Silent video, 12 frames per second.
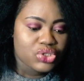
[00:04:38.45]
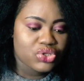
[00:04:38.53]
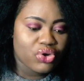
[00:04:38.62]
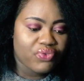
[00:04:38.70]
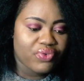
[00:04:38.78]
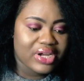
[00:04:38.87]

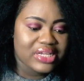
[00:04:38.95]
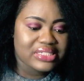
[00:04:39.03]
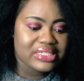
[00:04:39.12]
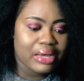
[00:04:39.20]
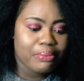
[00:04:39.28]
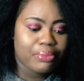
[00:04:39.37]
So for
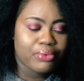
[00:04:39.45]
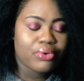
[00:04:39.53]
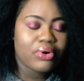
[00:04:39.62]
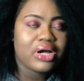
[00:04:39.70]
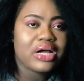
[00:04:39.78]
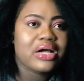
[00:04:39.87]

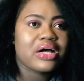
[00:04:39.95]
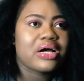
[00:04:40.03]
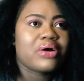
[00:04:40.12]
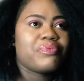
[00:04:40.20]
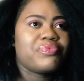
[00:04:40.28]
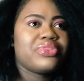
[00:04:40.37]
example,
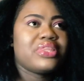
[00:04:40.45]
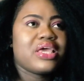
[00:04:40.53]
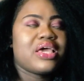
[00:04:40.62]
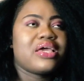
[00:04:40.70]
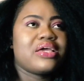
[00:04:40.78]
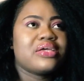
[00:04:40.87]

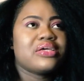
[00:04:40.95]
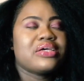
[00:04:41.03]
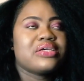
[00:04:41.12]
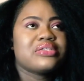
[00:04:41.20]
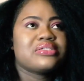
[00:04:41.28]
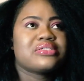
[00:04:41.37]
they
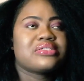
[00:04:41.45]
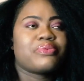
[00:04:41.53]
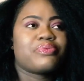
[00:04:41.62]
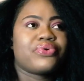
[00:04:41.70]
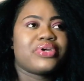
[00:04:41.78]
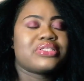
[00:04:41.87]

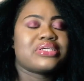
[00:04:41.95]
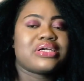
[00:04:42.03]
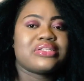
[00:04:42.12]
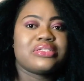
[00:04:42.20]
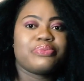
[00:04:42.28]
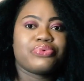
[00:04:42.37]

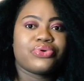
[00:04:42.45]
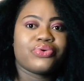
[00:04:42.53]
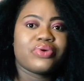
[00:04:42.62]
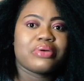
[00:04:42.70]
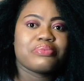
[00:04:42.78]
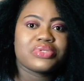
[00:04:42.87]
separated the
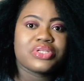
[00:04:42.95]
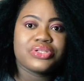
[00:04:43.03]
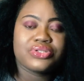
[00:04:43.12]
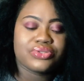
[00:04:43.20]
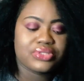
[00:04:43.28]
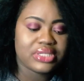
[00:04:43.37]
program
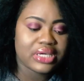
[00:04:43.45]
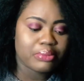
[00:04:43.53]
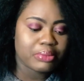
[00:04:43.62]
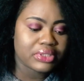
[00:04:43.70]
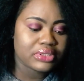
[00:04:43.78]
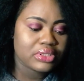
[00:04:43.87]
into
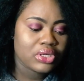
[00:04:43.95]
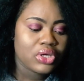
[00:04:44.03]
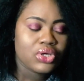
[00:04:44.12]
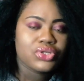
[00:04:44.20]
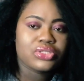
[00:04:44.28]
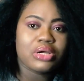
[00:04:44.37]
segments.
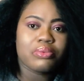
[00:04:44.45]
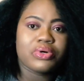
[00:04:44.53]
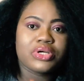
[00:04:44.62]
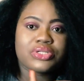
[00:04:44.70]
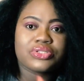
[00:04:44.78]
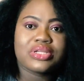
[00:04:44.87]
So I'm
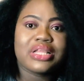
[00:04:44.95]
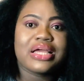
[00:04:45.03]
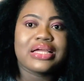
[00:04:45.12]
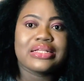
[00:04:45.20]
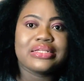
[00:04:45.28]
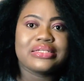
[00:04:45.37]
going to
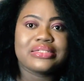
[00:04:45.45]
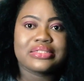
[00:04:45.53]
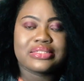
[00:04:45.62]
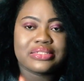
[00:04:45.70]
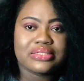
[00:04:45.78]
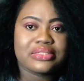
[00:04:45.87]
like
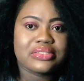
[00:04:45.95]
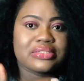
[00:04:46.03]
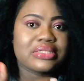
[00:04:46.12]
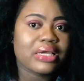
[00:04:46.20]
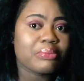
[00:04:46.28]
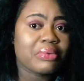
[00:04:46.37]
list it
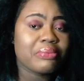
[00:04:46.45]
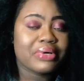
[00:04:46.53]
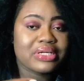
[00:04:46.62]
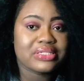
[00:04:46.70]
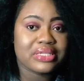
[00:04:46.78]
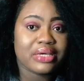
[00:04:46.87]
segment
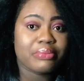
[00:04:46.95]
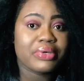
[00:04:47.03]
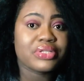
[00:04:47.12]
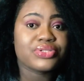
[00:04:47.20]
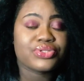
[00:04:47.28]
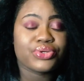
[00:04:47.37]
by
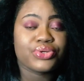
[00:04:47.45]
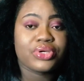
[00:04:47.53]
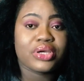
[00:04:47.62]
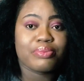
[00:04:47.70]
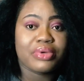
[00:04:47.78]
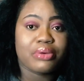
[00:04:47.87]
segment so you
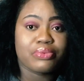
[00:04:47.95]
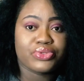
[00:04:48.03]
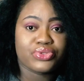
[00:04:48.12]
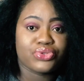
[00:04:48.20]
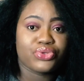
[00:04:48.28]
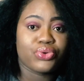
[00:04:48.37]
can be able
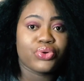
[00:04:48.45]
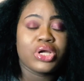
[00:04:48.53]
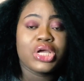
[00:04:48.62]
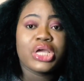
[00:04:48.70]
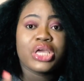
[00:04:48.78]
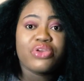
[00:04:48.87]
to know
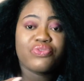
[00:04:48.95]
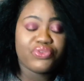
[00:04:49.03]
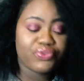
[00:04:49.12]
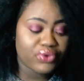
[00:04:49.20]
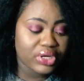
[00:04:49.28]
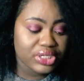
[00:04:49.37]
if you
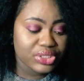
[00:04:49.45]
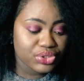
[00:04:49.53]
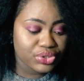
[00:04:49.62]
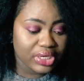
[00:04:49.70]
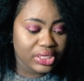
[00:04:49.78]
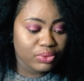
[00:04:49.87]
fall
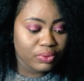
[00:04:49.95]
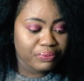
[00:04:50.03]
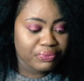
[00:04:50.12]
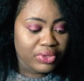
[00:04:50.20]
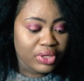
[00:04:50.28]
into anyone.